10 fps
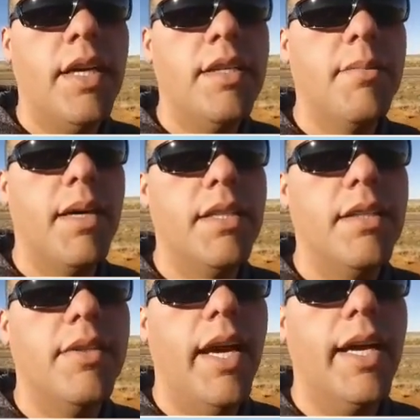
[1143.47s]
It's my
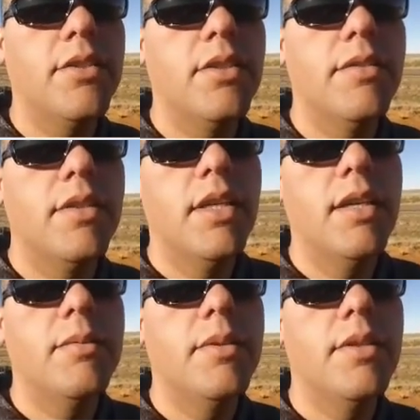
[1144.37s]
lift axle lifting up.
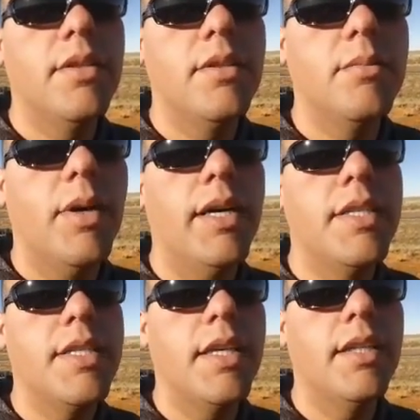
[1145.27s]
You can probably
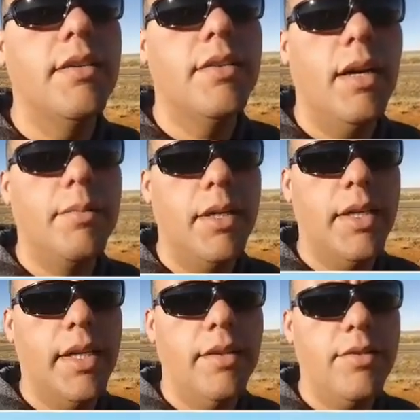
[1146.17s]
see it lift up right
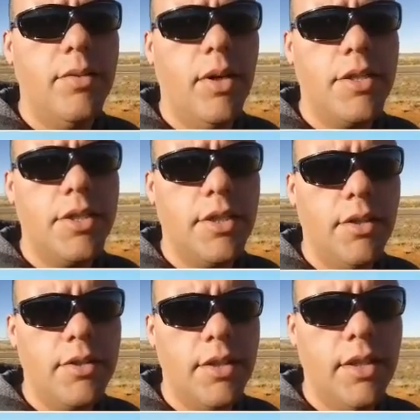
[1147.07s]
now if you watch it
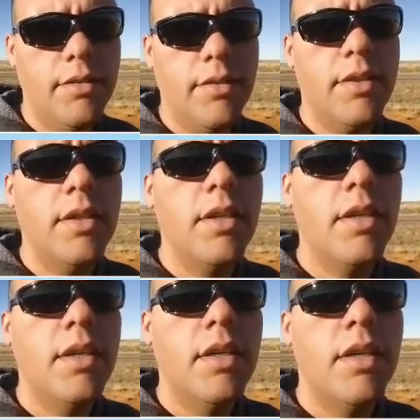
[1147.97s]
close enough.
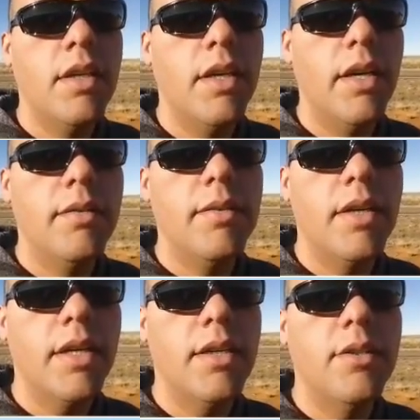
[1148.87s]
Yep, there
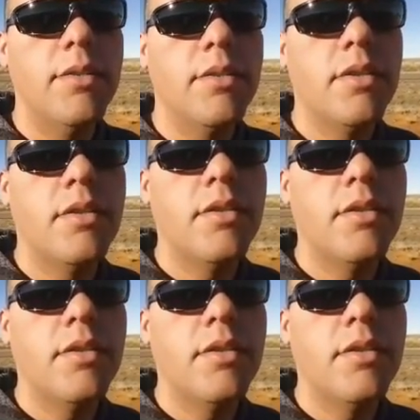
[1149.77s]
it goes.